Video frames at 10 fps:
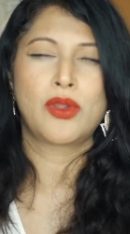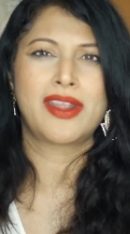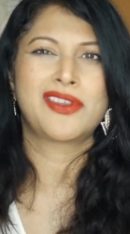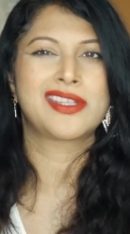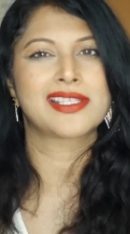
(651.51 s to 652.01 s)

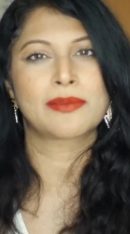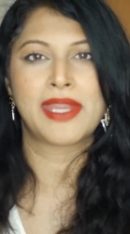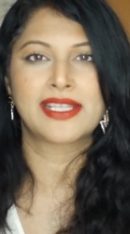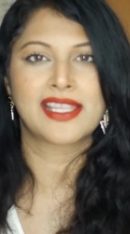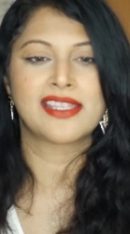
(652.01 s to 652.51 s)
whatever, it doesn't
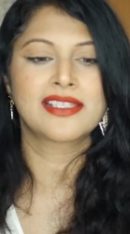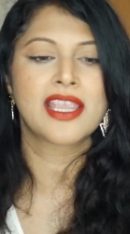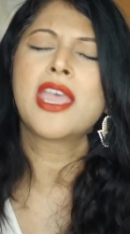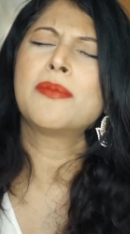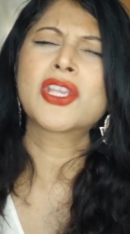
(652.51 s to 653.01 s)
make sense
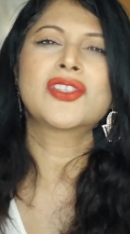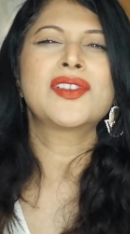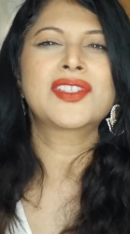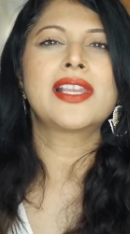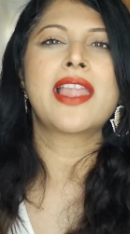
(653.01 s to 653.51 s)
because you
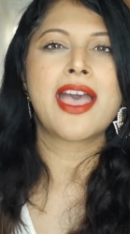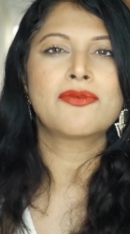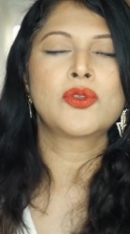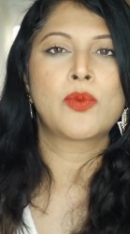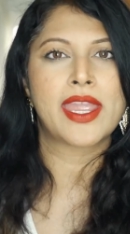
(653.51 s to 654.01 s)
still have
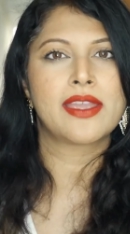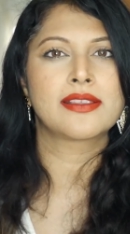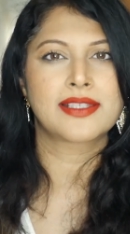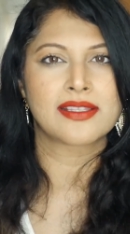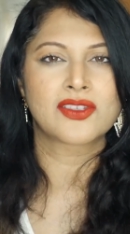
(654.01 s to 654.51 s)
to wear a
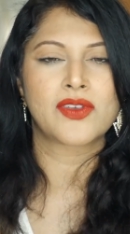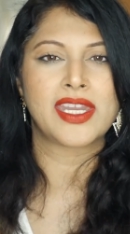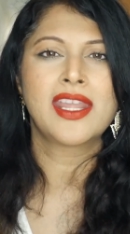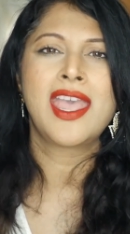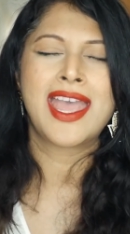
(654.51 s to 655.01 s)
sunscreen.